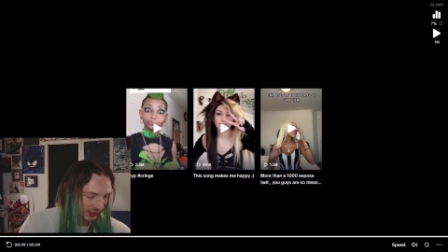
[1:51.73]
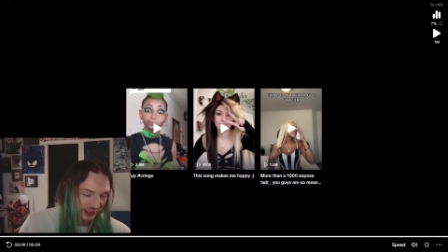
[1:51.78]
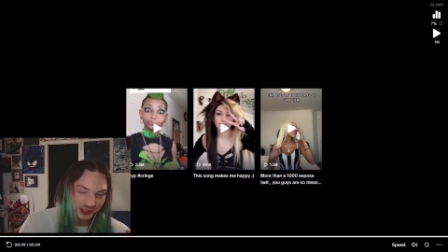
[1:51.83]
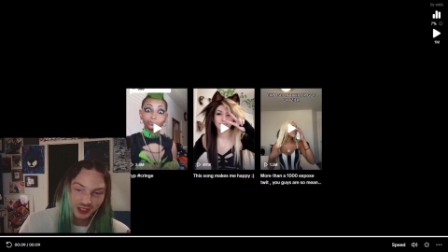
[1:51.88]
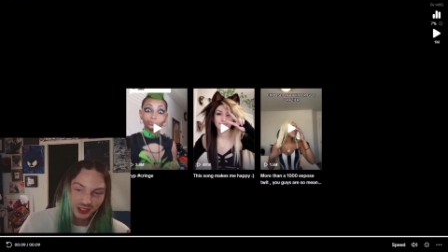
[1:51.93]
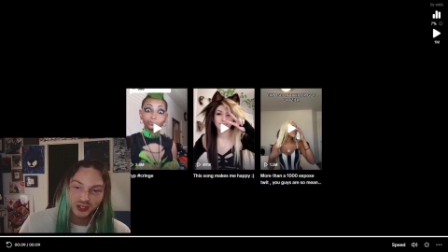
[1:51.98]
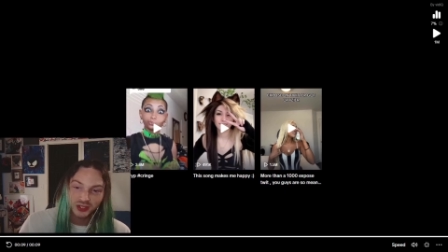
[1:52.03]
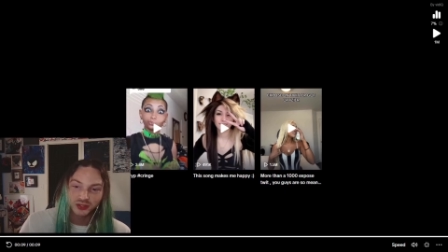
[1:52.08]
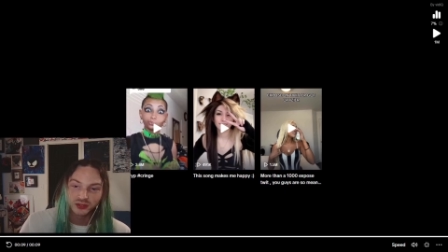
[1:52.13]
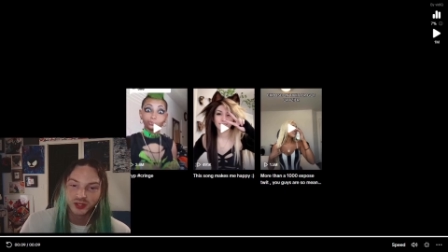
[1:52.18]

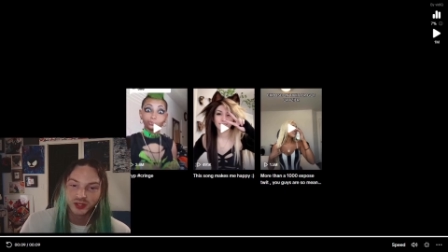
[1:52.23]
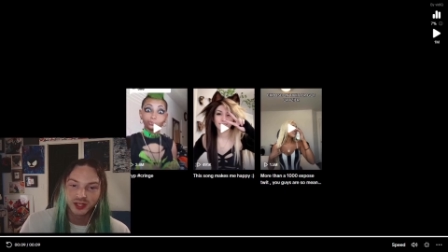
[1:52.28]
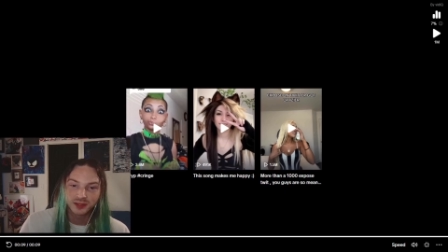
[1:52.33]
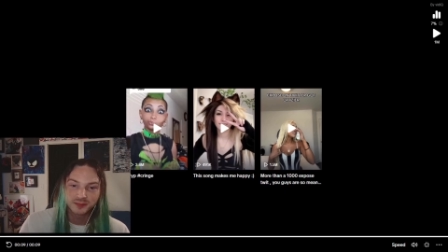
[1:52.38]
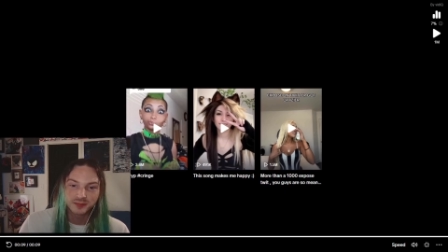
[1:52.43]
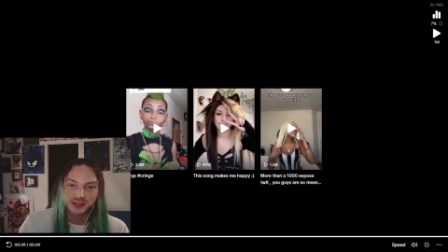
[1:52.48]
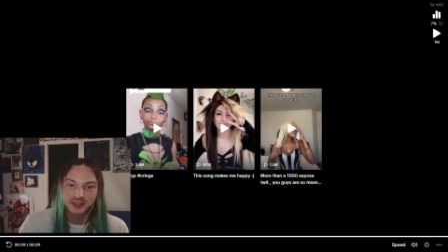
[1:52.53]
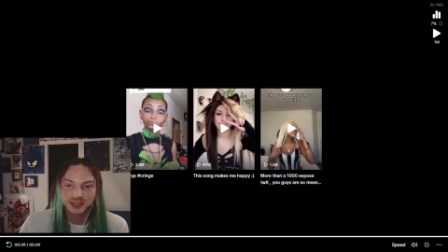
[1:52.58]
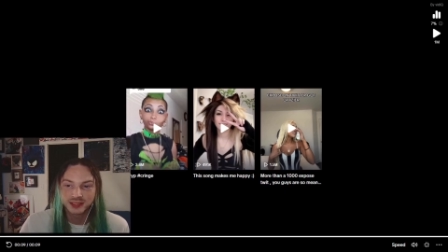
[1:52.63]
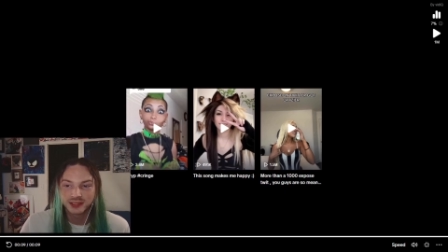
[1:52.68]
know. I
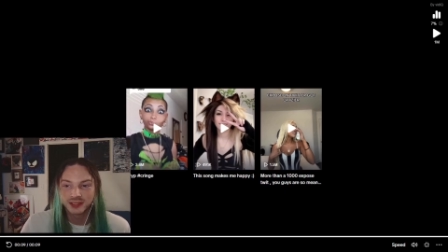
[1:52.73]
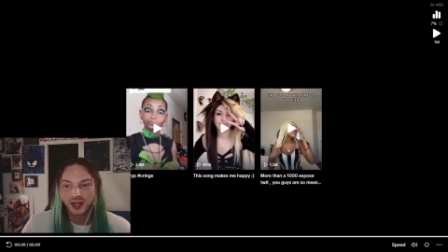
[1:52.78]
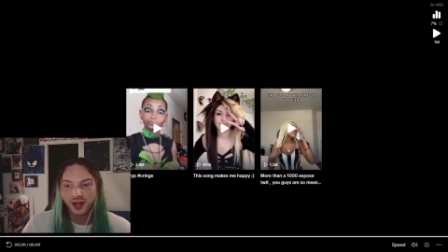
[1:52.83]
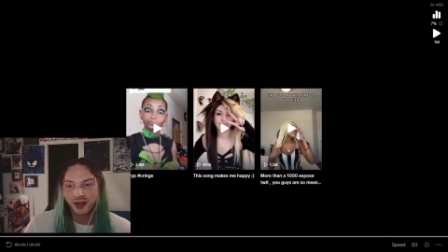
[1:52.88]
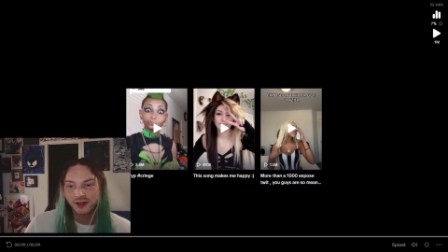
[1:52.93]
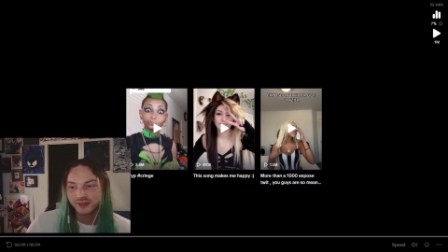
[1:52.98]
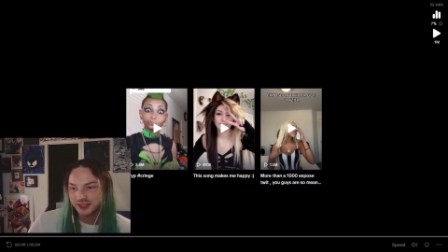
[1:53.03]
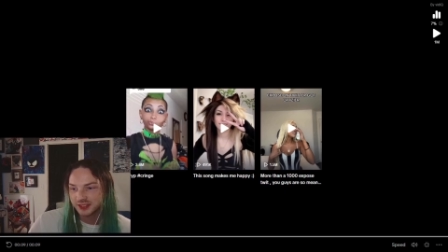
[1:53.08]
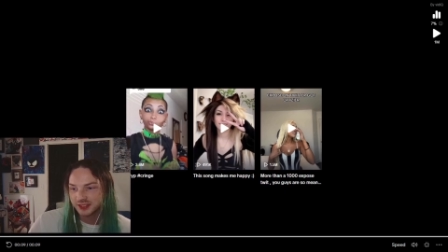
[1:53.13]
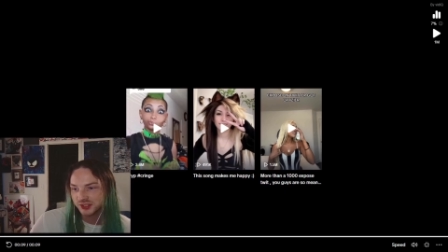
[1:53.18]
mean,
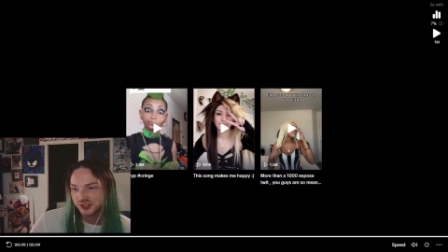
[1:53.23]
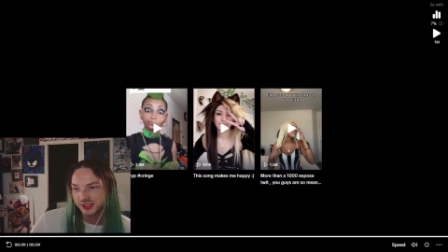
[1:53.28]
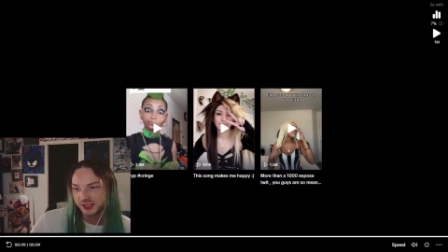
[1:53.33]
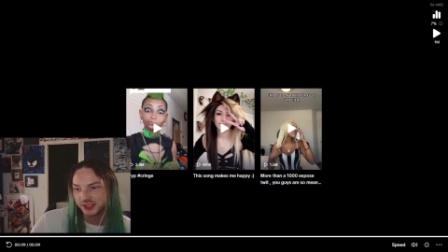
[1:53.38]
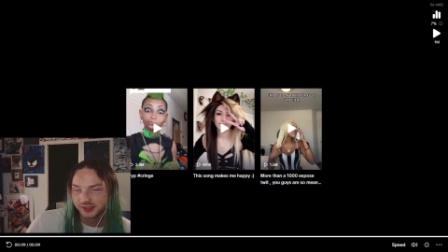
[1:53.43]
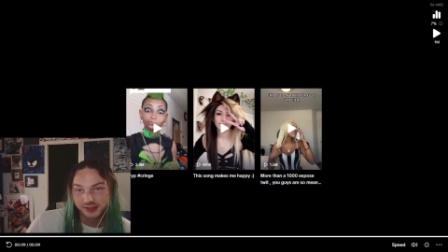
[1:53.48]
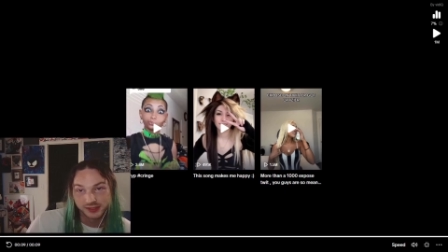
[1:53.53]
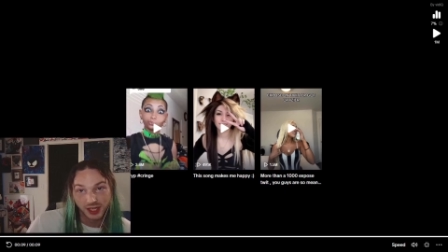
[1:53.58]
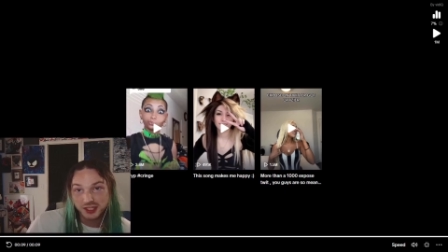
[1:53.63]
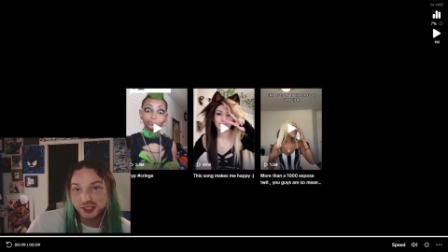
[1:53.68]

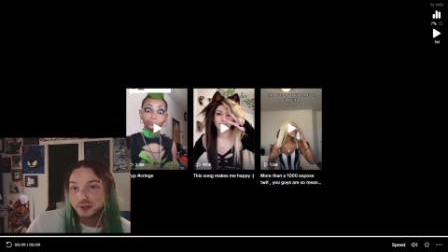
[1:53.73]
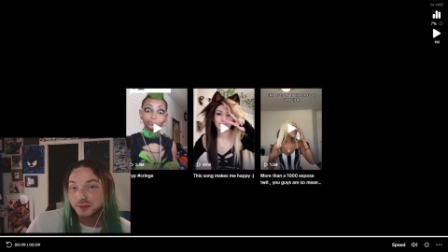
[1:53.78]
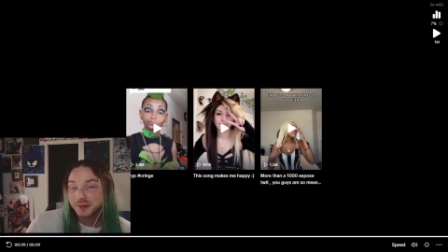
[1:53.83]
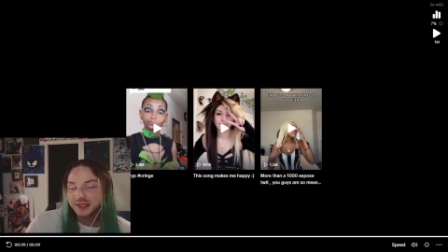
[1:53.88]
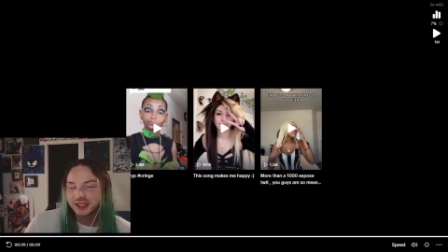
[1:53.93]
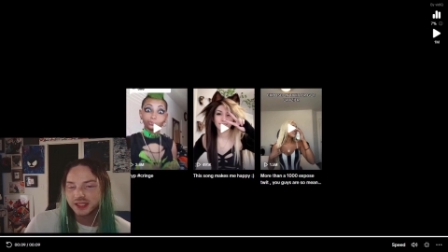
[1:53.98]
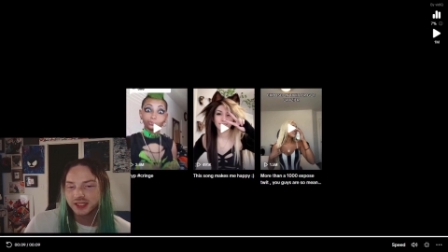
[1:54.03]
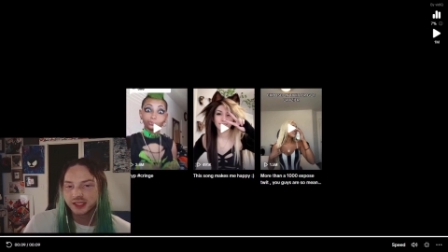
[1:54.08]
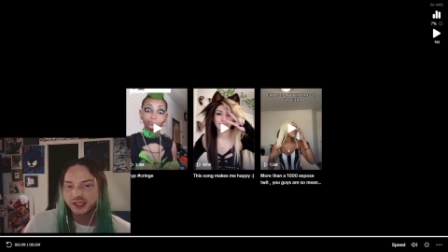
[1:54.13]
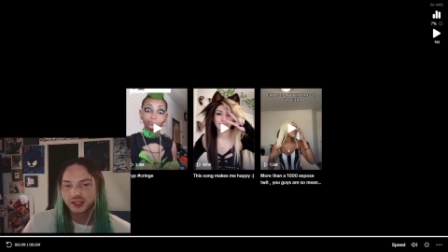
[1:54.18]
obviously, not
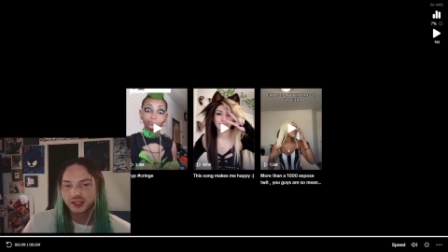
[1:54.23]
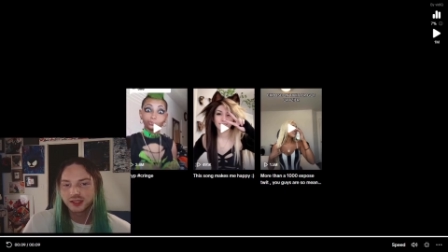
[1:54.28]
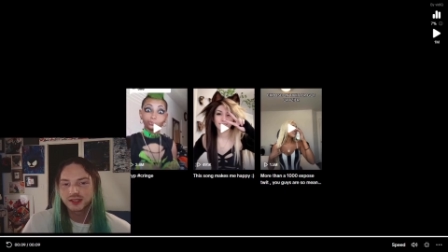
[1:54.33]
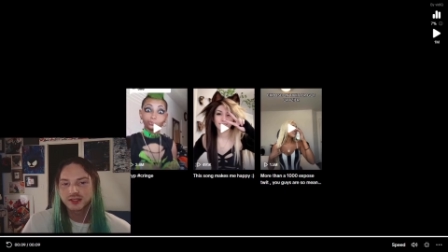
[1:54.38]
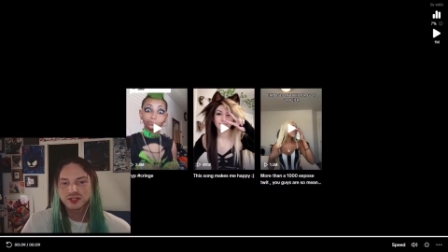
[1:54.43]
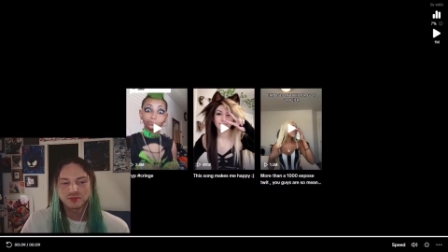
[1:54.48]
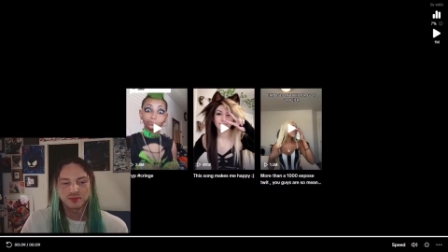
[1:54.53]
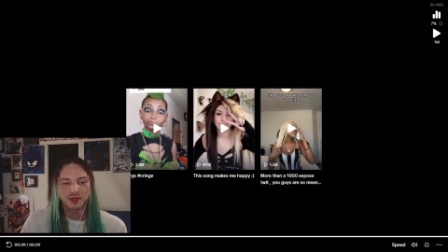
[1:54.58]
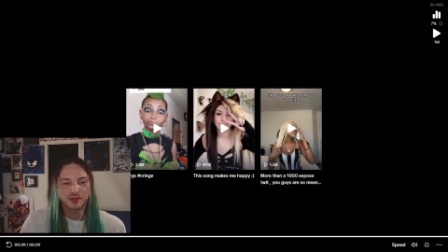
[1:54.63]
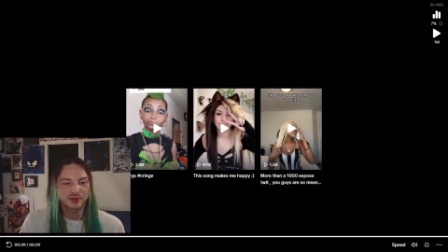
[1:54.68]
speaking
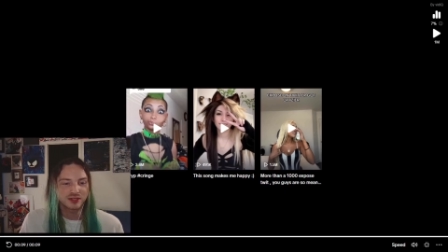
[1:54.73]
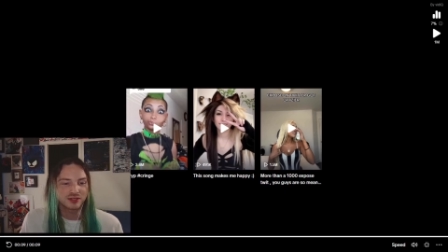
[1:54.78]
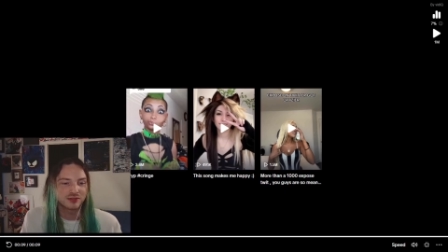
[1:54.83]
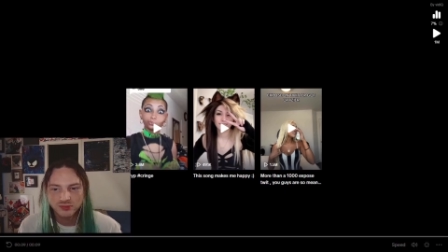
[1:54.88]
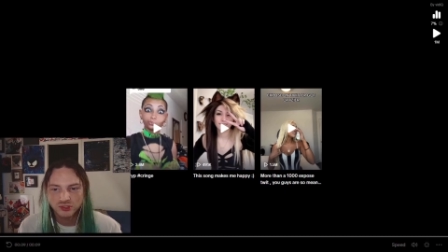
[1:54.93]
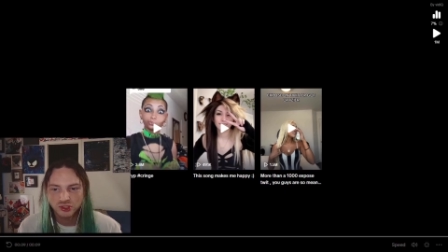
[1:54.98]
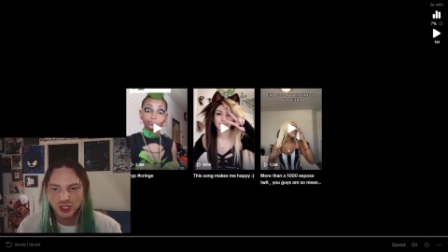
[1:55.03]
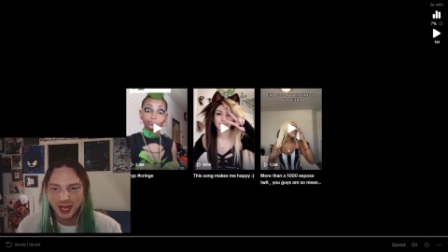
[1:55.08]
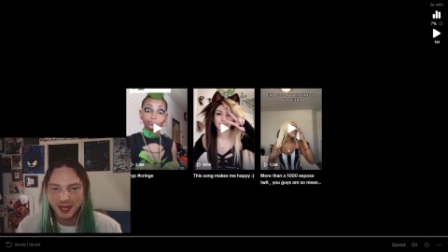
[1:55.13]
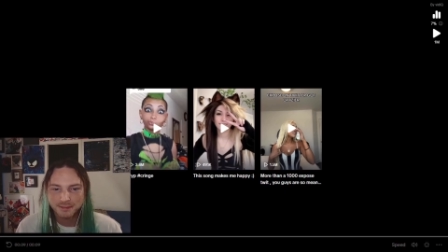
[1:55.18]
English, maybe
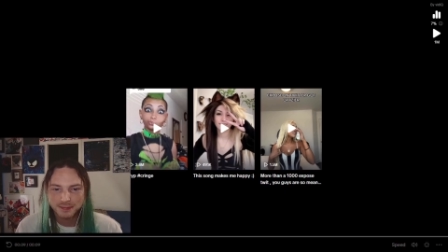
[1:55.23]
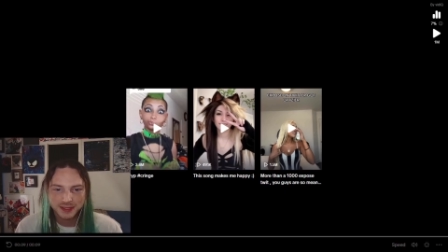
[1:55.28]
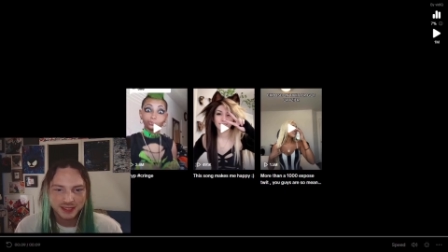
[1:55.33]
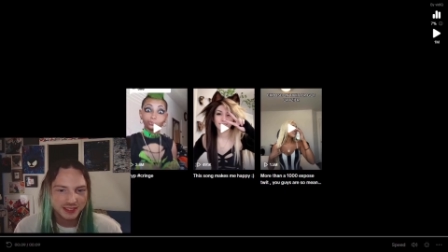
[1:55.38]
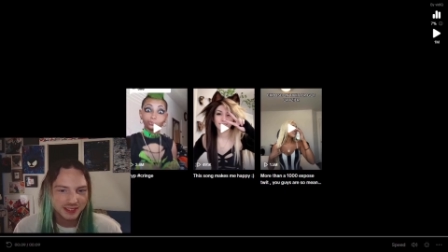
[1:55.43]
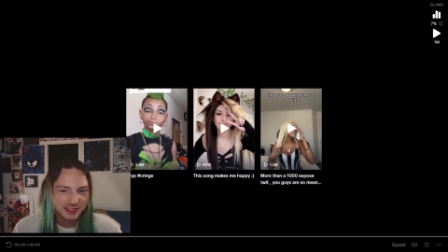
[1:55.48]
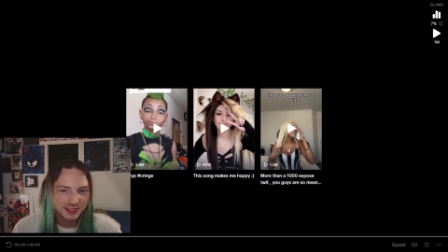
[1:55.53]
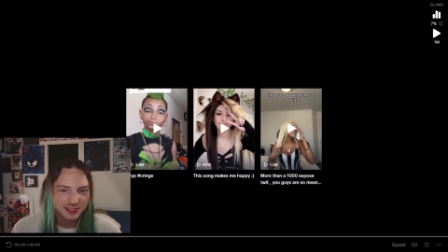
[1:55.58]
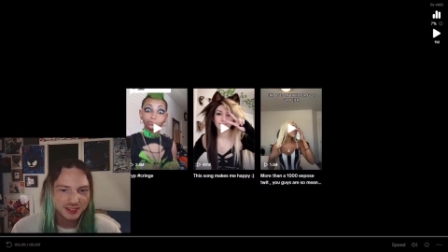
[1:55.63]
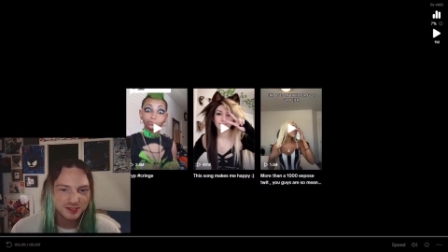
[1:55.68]

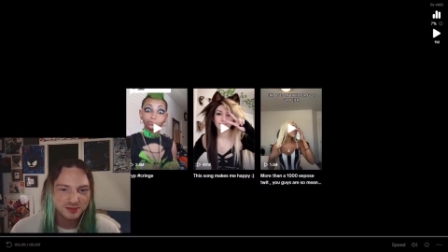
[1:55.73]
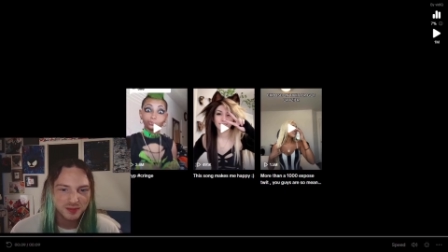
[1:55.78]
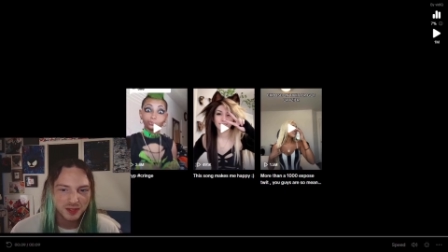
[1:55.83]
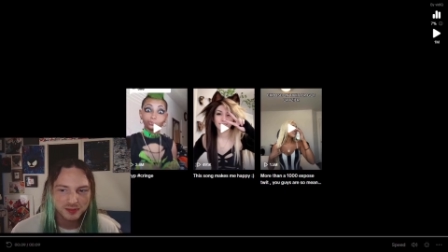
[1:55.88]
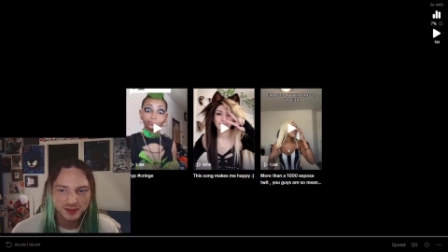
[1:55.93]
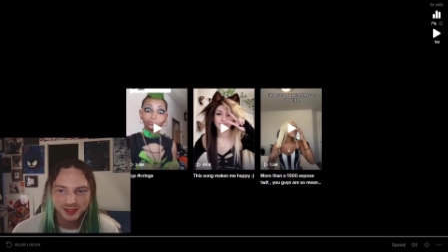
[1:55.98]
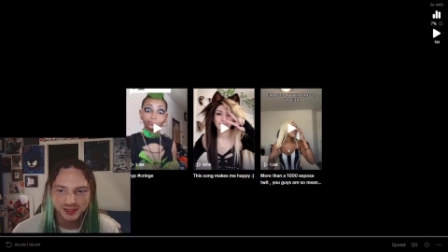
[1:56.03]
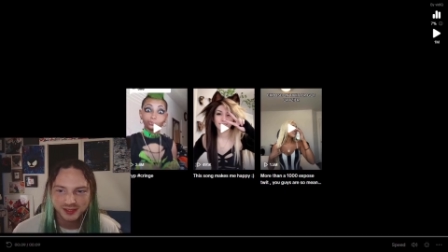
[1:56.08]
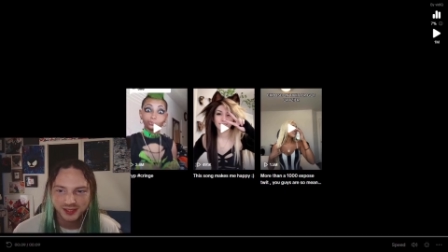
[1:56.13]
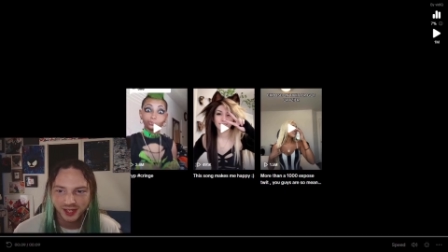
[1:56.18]
Japanese,
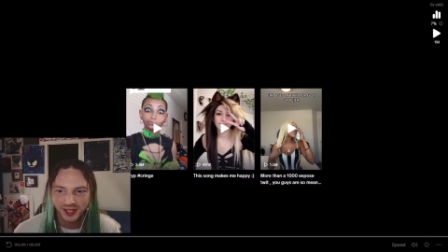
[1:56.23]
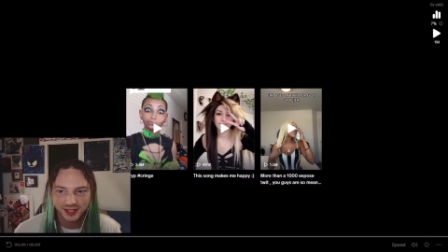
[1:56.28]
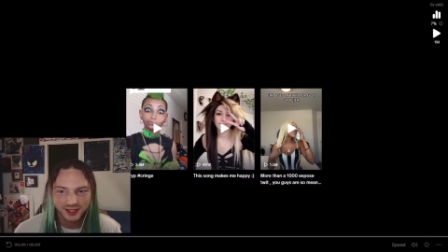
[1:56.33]
maybe I